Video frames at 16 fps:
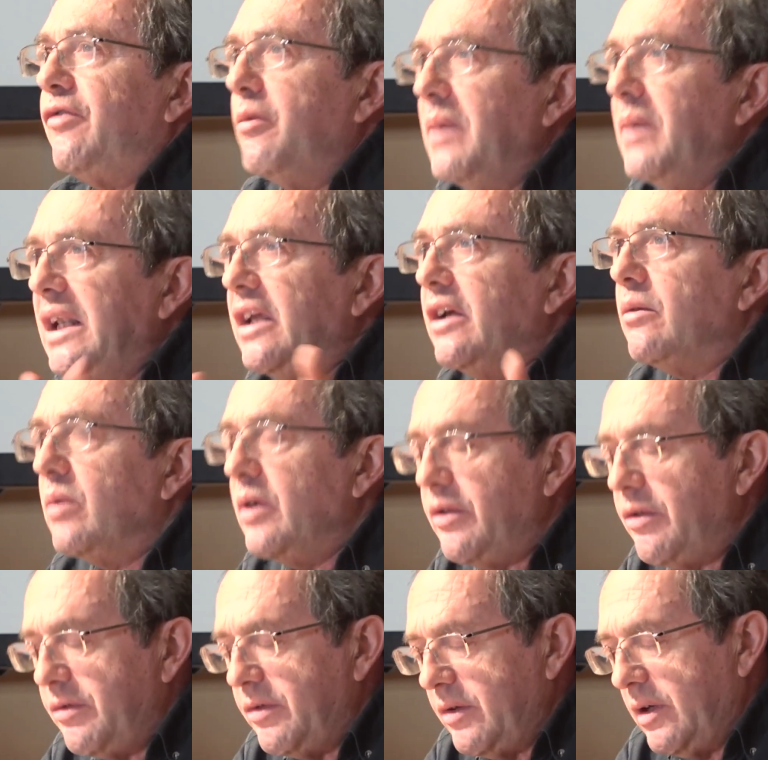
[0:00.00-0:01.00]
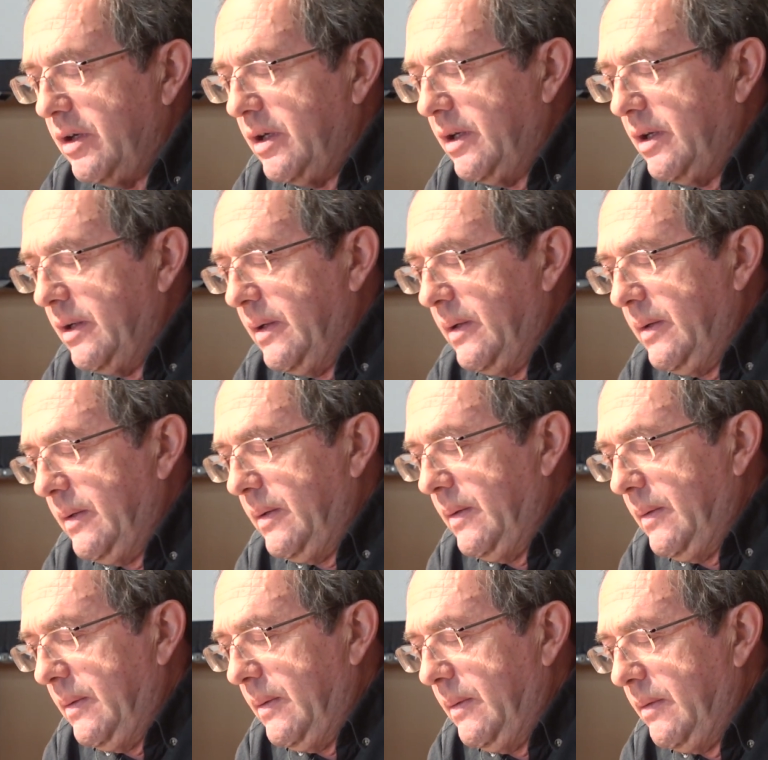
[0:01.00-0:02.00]
familiar with
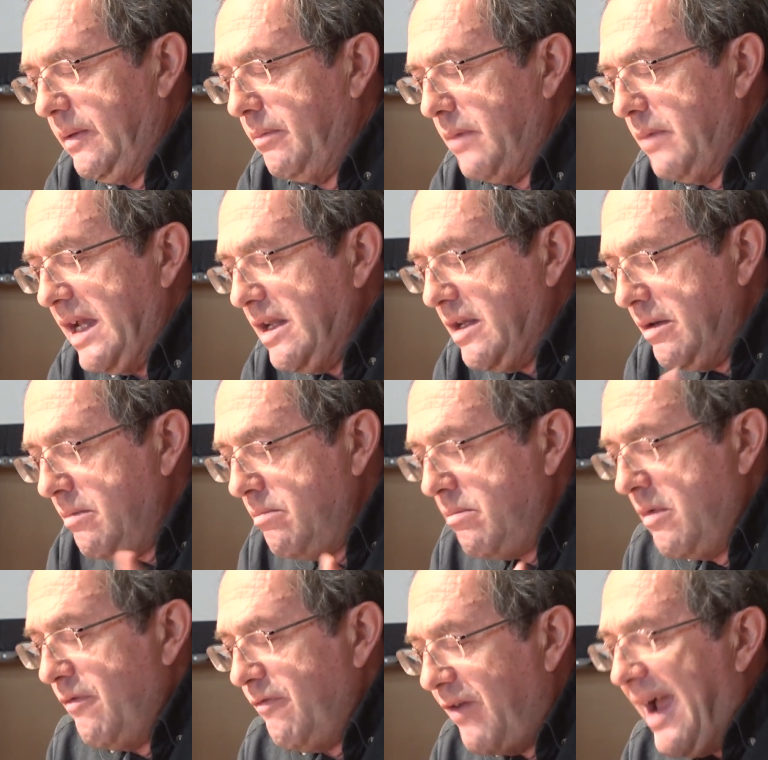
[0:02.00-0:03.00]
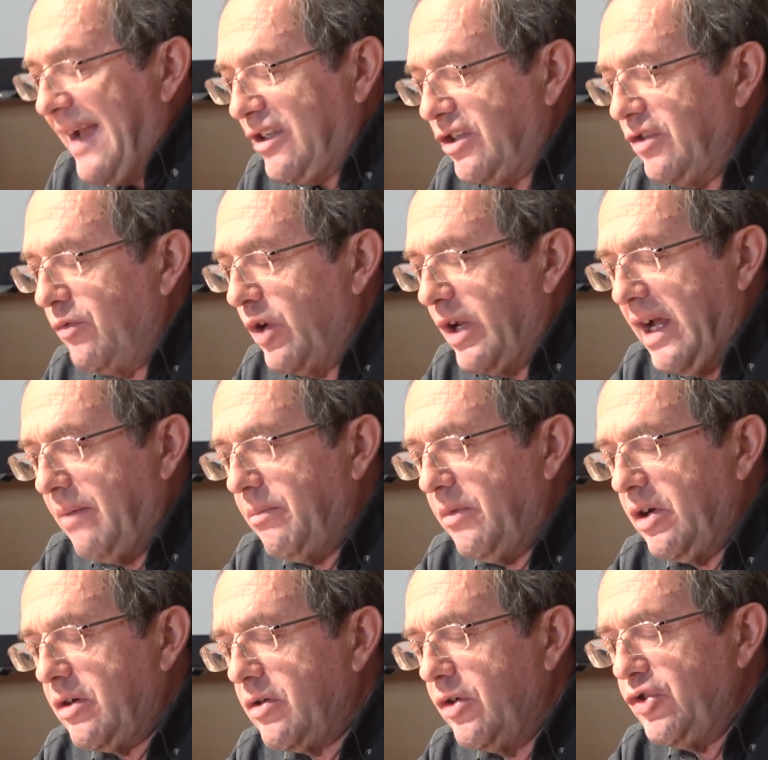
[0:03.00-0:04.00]
the main facts of what
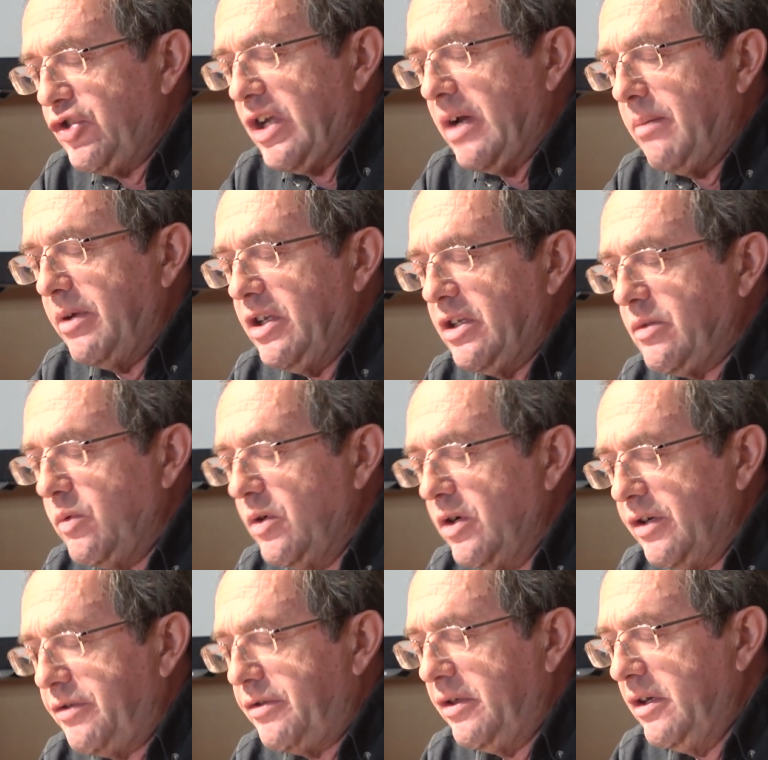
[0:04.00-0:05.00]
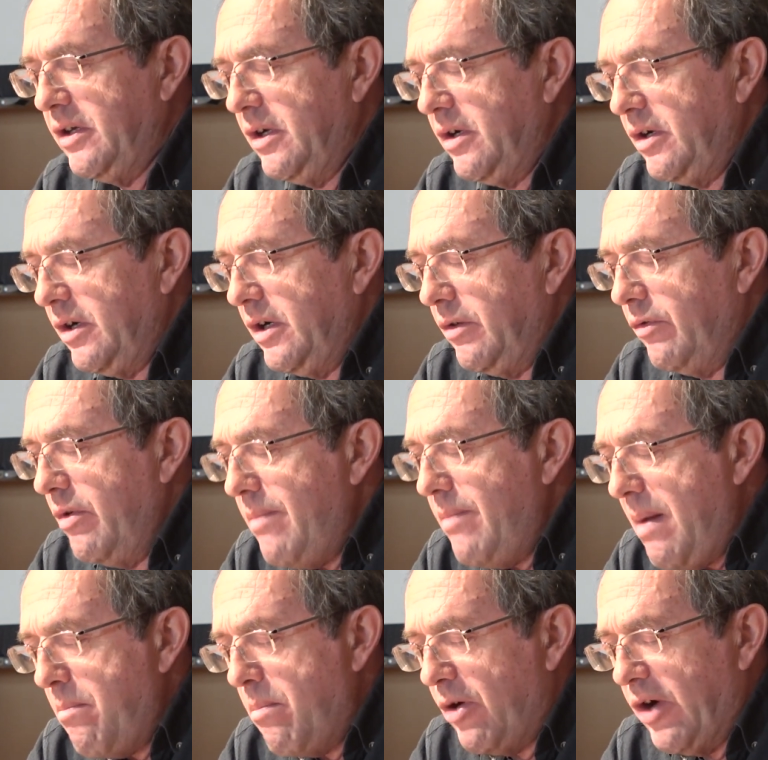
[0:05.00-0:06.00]
happened at Kronstadt, but it's worth
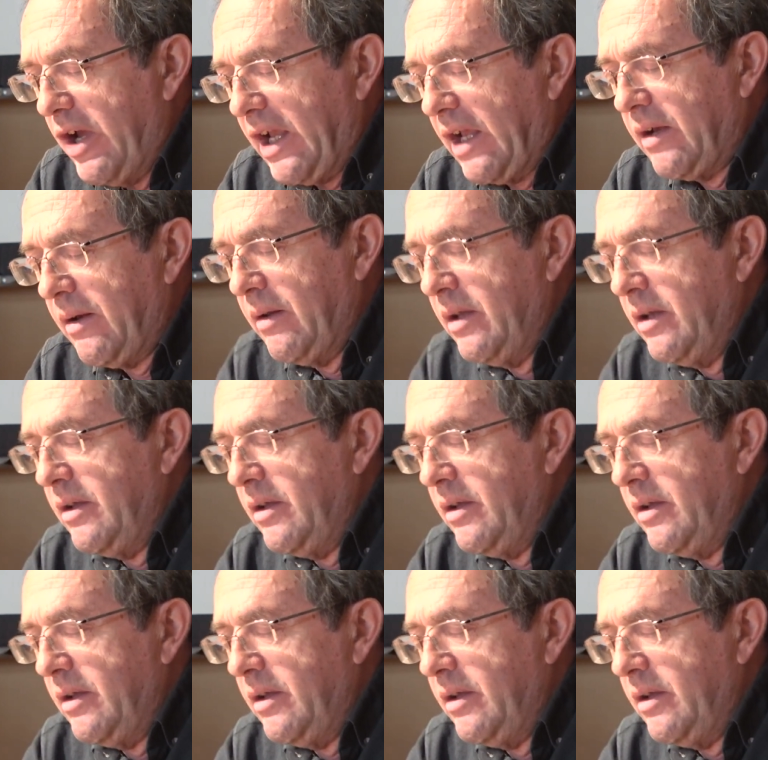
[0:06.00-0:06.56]
remembering.